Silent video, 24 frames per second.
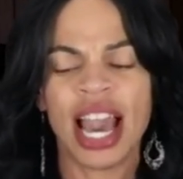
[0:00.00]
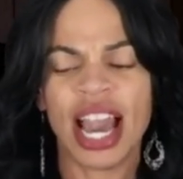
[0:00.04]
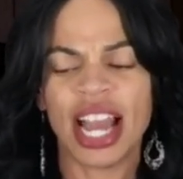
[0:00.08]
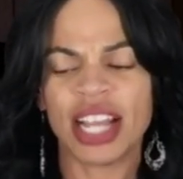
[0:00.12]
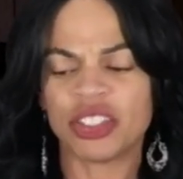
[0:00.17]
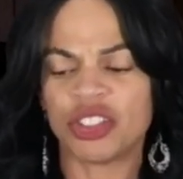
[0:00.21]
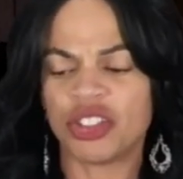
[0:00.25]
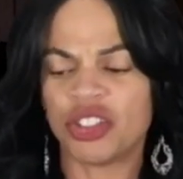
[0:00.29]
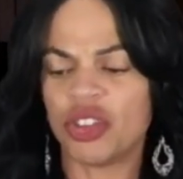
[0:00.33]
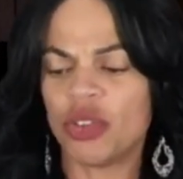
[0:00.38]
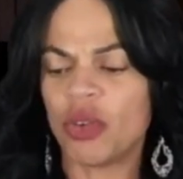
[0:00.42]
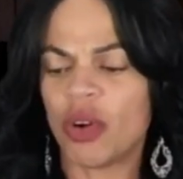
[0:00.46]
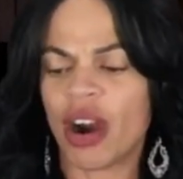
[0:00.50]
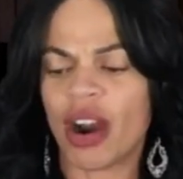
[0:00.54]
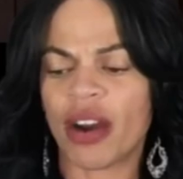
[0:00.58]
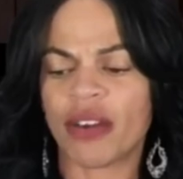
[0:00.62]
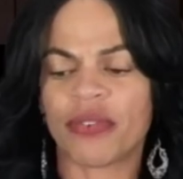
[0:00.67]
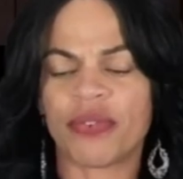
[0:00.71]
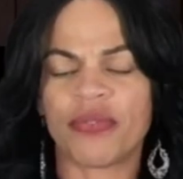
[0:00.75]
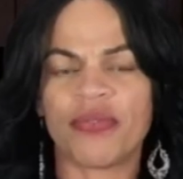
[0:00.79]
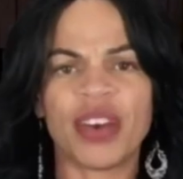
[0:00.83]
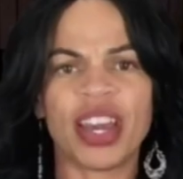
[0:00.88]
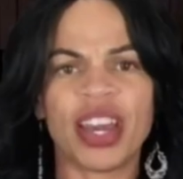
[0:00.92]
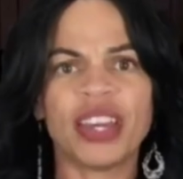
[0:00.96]
as you
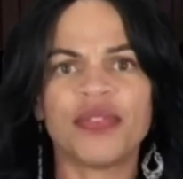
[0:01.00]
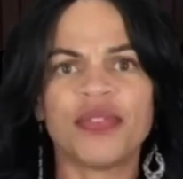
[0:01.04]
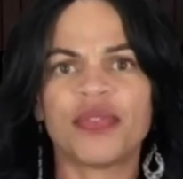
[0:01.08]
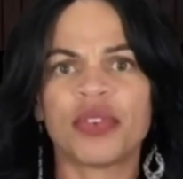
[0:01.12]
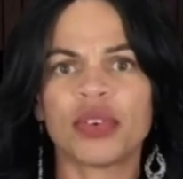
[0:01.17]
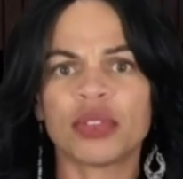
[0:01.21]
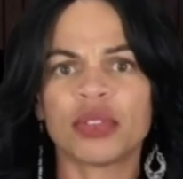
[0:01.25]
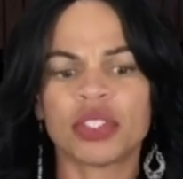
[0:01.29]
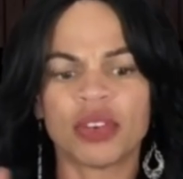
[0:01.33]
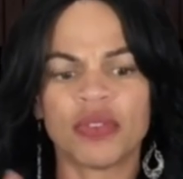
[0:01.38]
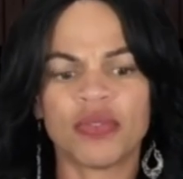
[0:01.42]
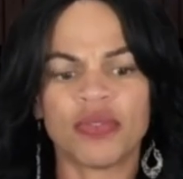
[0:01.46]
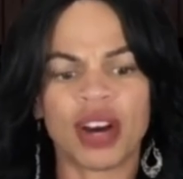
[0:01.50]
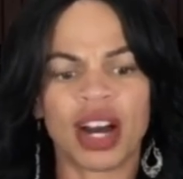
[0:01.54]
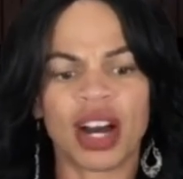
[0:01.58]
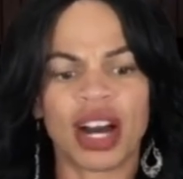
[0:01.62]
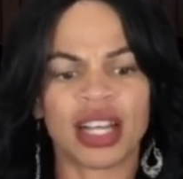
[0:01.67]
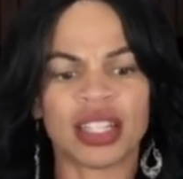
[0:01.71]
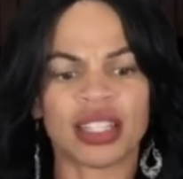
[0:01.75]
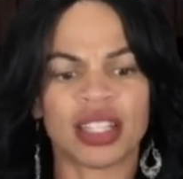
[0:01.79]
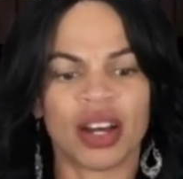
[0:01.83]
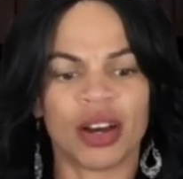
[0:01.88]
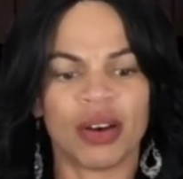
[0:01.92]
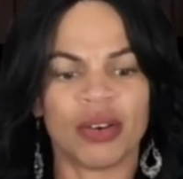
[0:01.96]
are faithful to
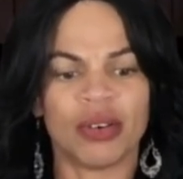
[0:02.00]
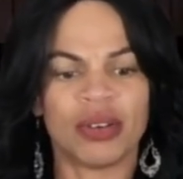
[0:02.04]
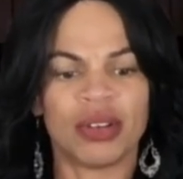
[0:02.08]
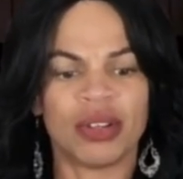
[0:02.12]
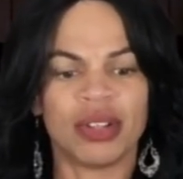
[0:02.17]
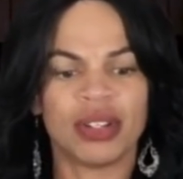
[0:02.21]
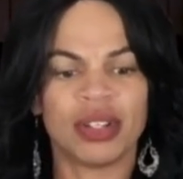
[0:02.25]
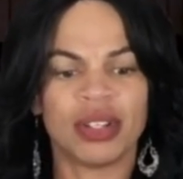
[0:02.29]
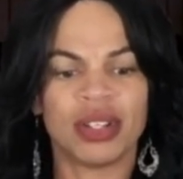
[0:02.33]
follow.